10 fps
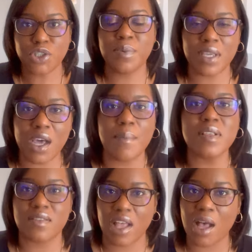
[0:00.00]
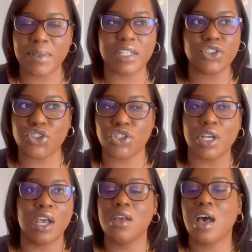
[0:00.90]
you become established,
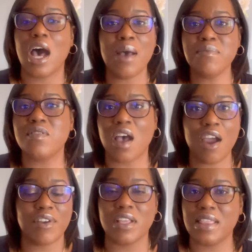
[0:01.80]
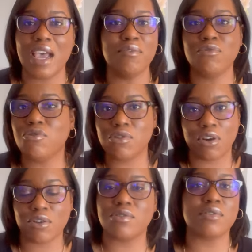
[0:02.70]
I'm sorry, that rule
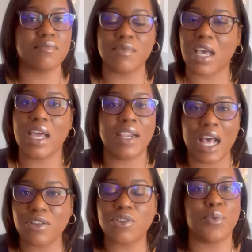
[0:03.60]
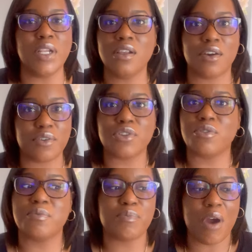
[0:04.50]
goes kind of out the window.
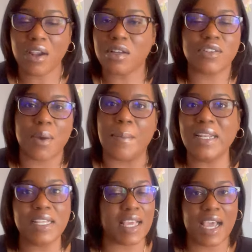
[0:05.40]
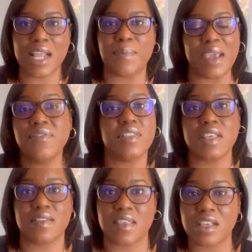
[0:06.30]
Products are money. They got to pay for
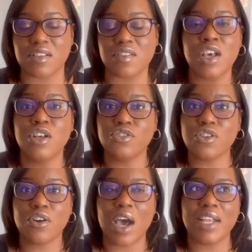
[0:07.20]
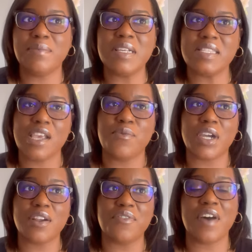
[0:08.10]
these things. So, and I'm not saying we're
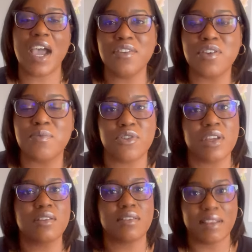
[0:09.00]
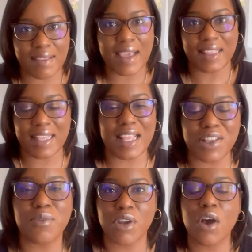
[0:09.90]
going to fire them. You can lightly
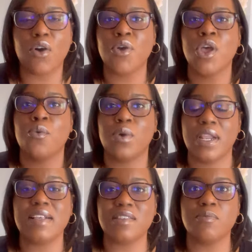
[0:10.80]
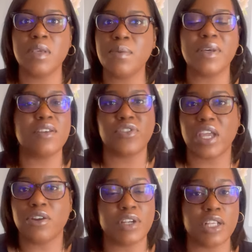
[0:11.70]
let them know what has to be. But if
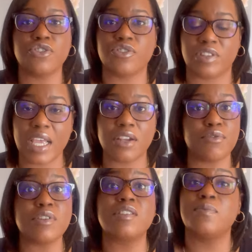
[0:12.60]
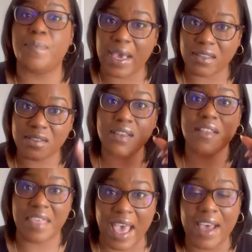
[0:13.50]
they don't understand or respect
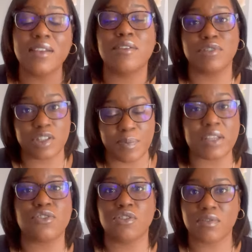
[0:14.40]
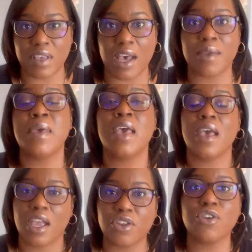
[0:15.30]
that and respect your time
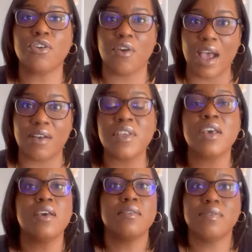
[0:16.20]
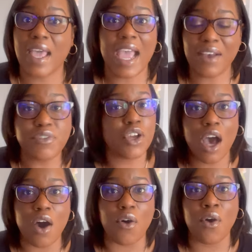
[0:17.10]
and your craft, they have to
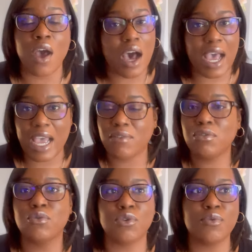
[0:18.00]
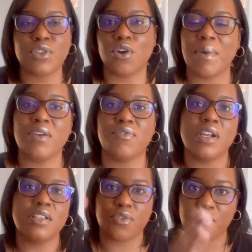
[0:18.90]
go. I have a rule with all my
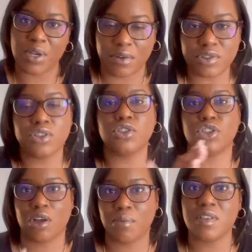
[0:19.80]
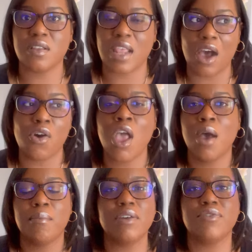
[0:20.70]
friends from when I was in the shop to now.
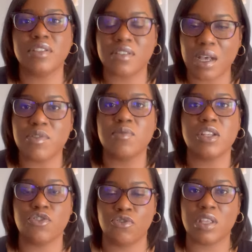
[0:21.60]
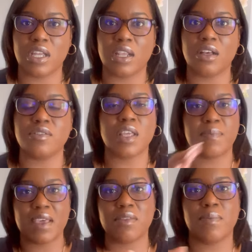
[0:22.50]
My friends come to me to do their nails.
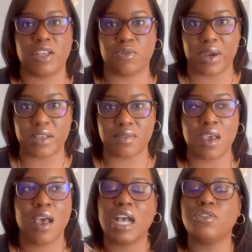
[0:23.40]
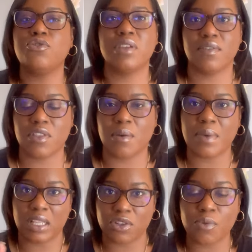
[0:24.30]
They pay the base price. I do give them
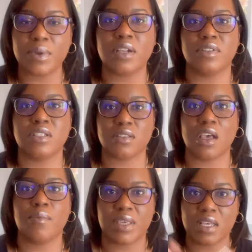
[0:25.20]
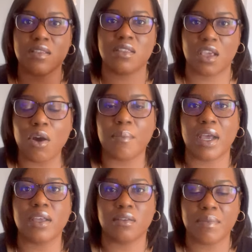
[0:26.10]
a little bit of a discount because they are
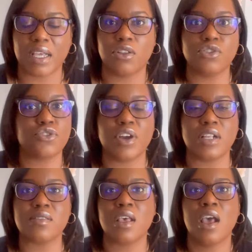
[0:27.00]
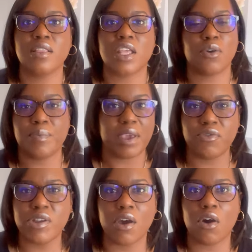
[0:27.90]
my, my close friends. They don't pay
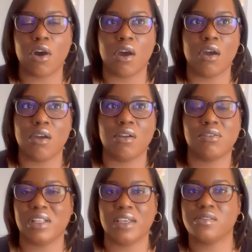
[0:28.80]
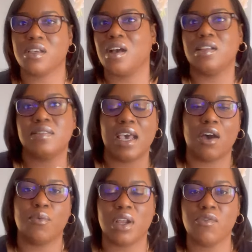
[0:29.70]
for nail art or like to cut
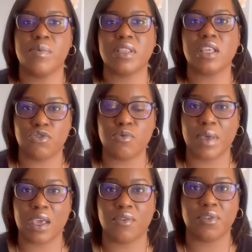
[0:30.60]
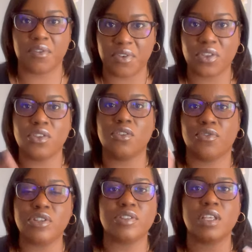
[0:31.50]
down, whatever, but they do pay for the fill-in, the
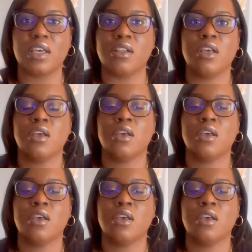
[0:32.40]
full set,